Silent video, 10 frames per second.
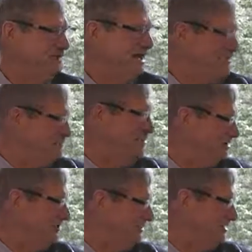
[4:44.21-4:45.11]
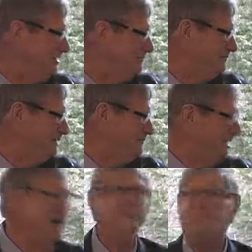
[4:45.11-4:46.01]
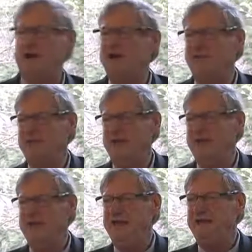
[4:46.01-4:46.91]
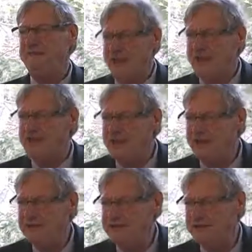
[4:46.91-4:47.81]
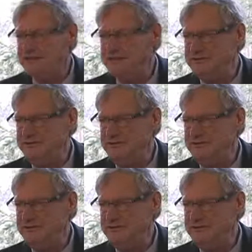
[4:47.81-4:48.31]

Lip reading: I'm guilty. I'm part of that heritage.